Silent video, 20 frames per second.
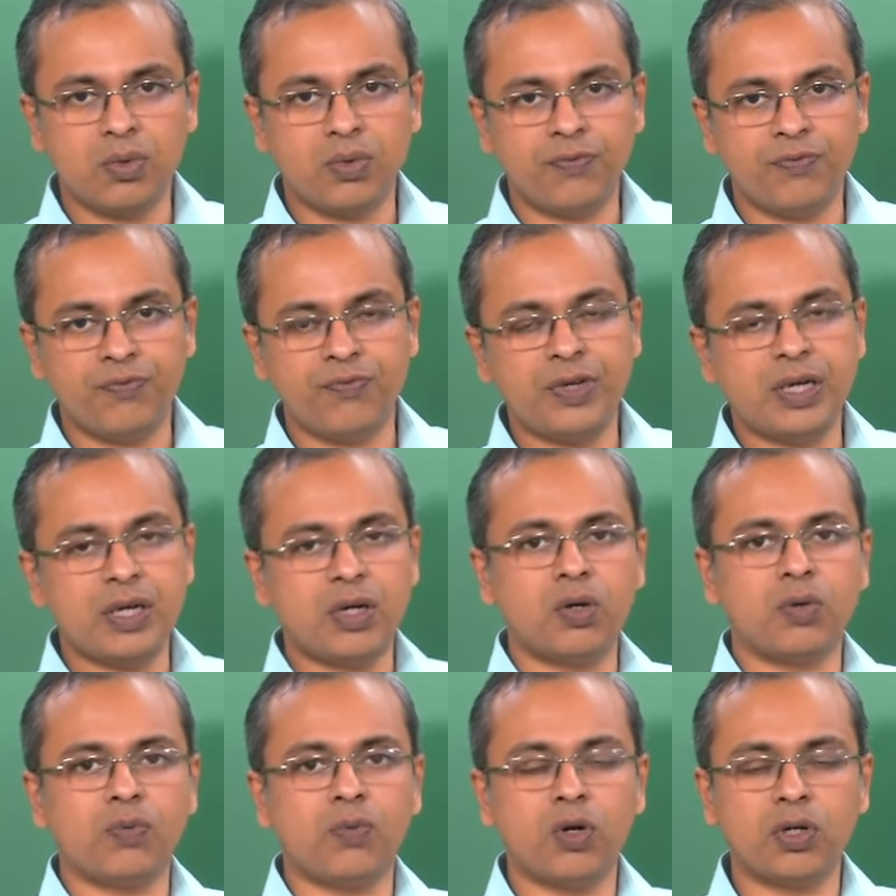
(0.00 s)
figure
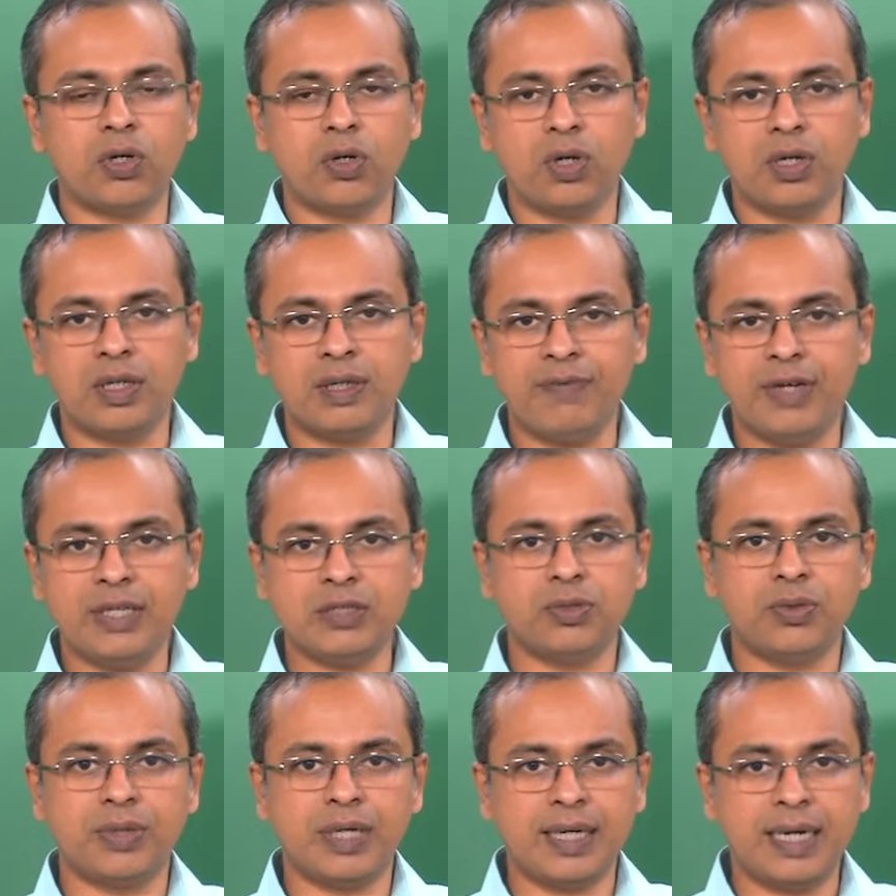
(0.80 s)
out what all
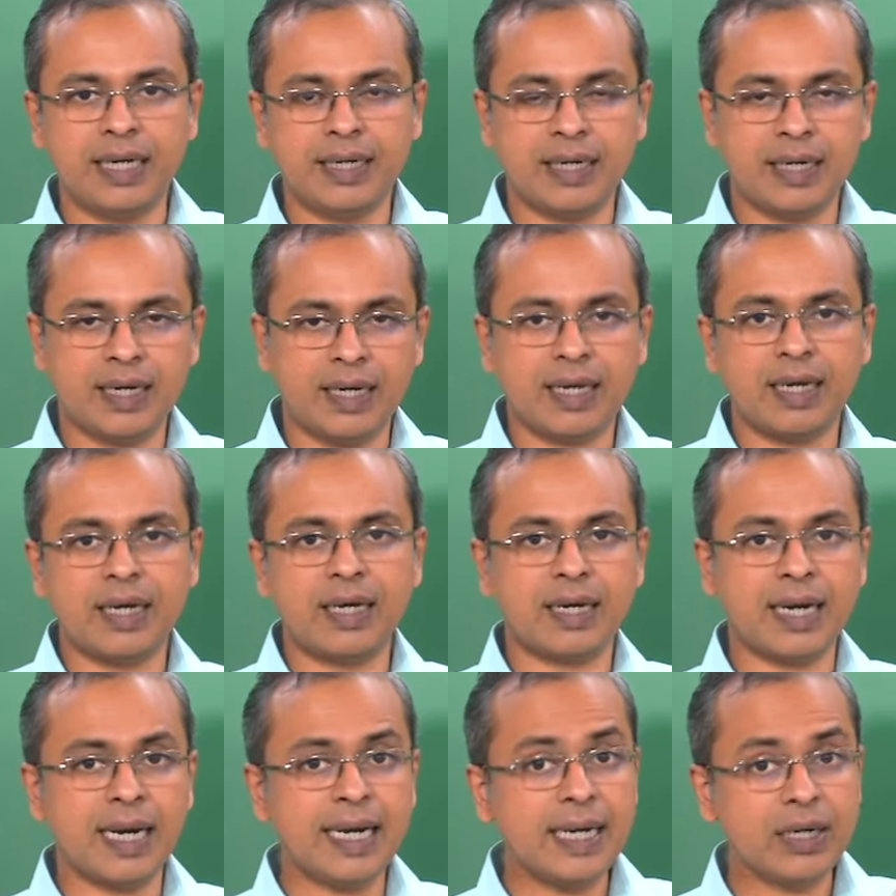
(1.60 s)
ways you can get it
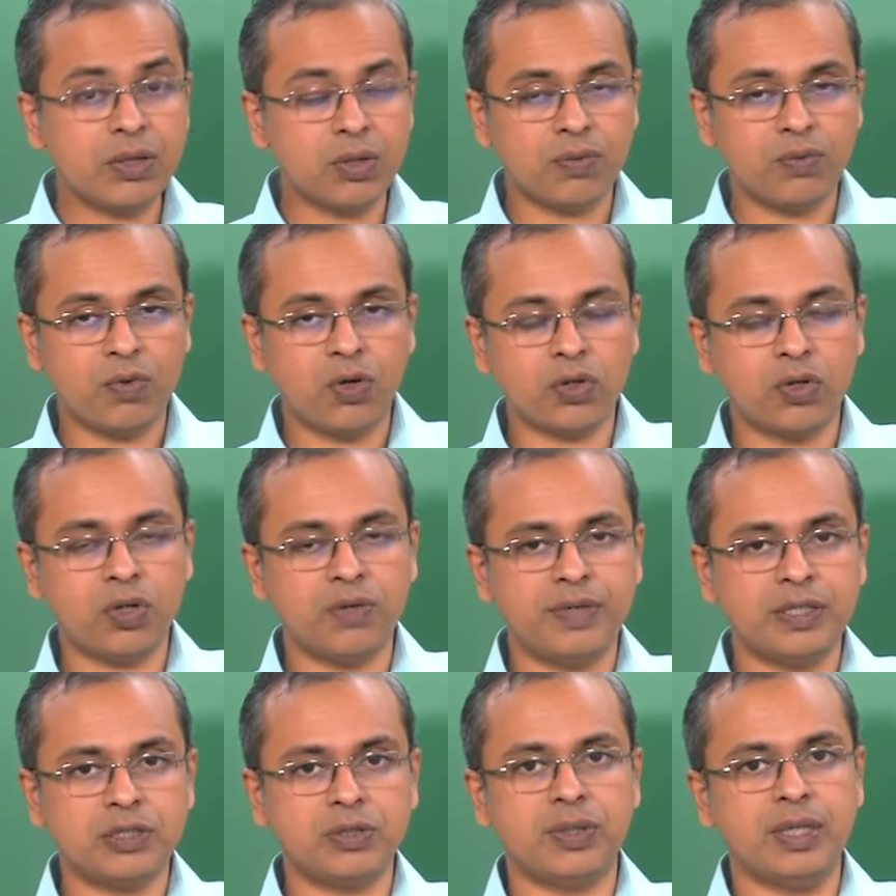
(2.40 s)
right or what all
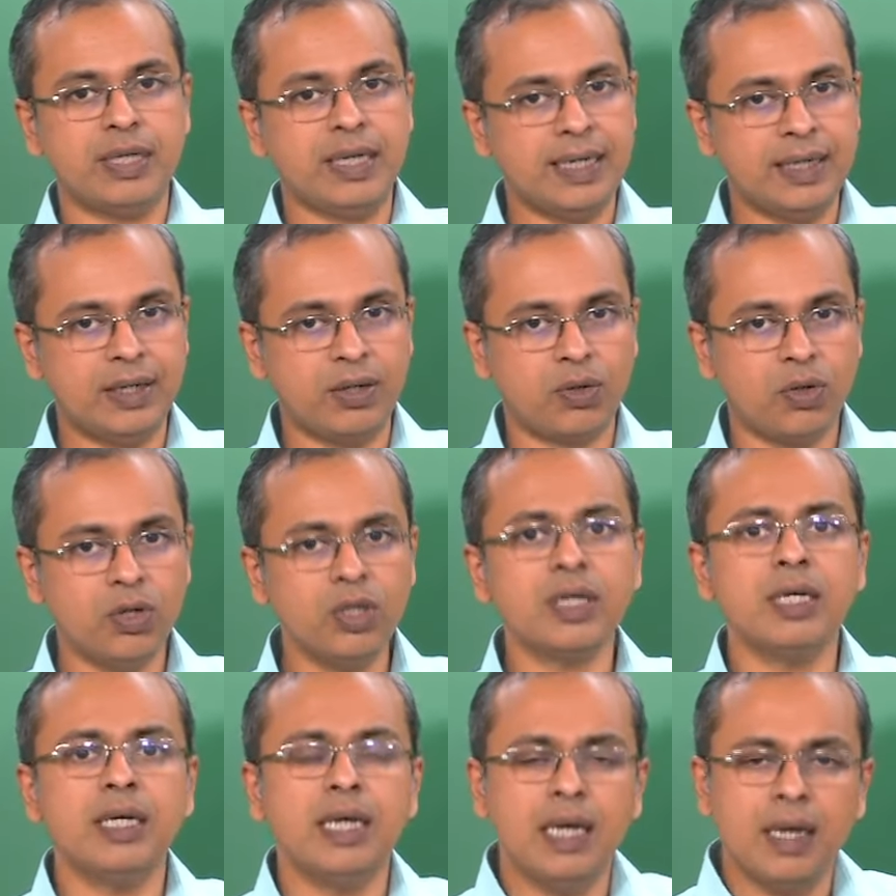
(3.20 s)
ways you can get it
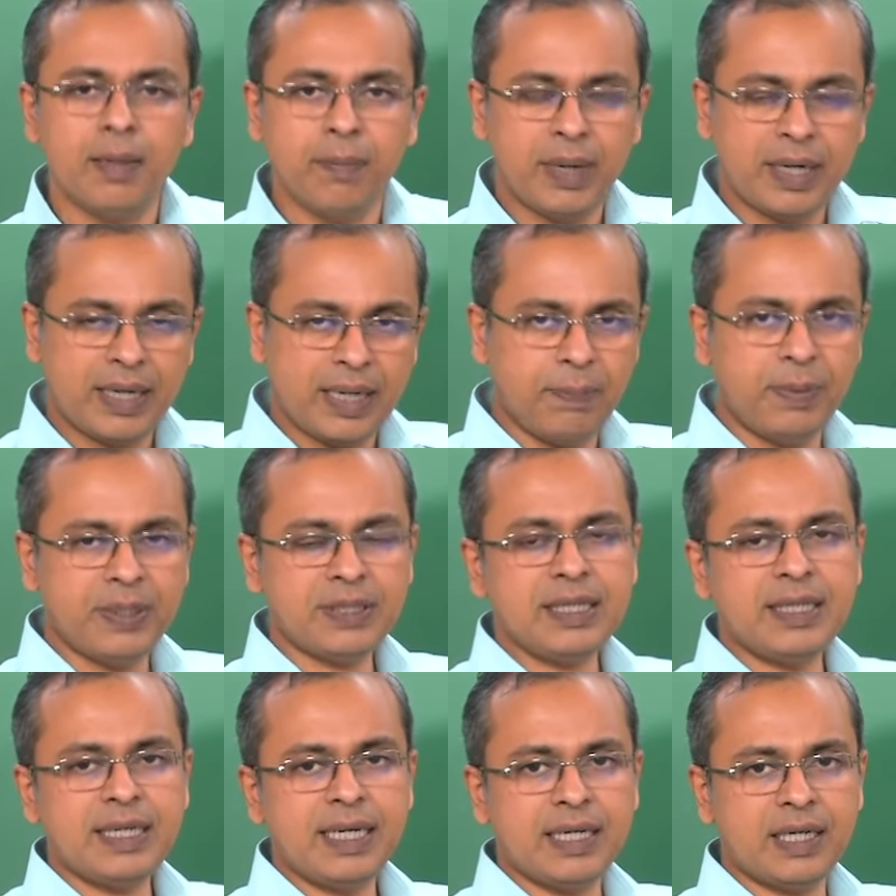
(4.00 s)
wrong, but
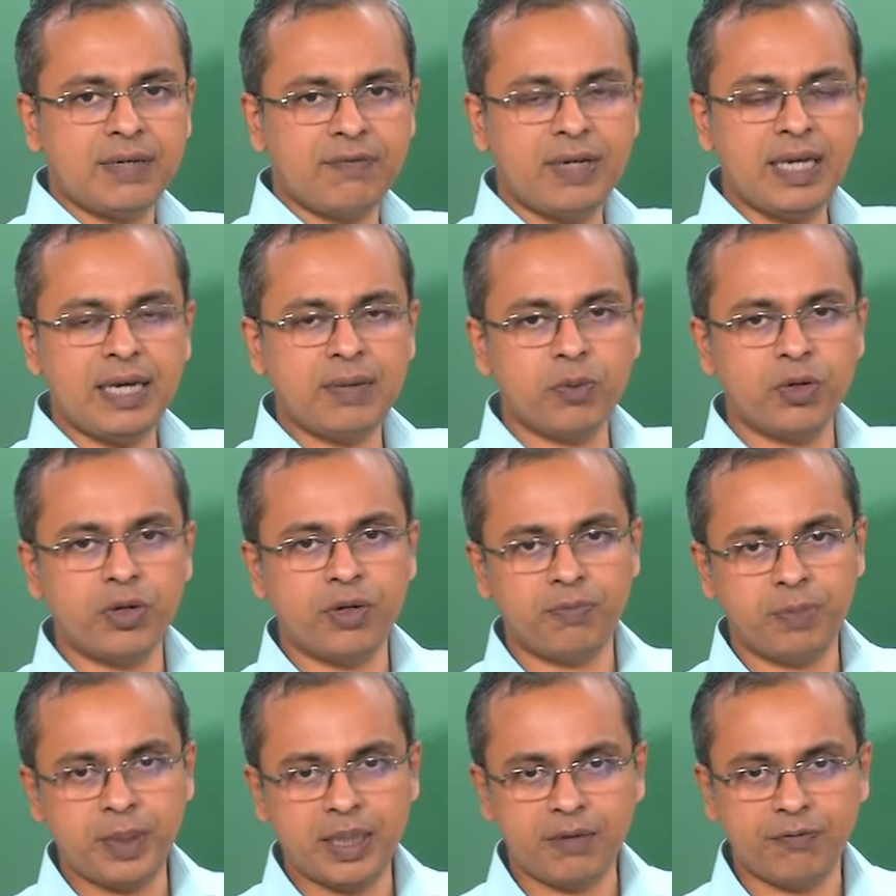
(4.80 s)
representatively I am going
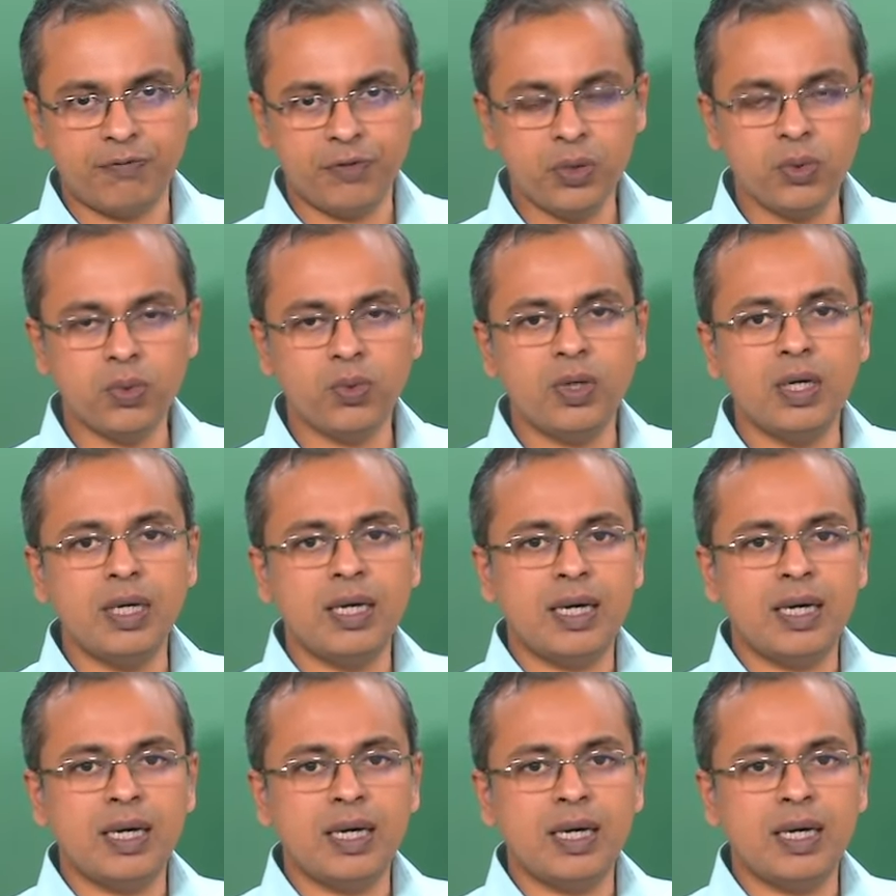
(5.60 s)
to pick a few.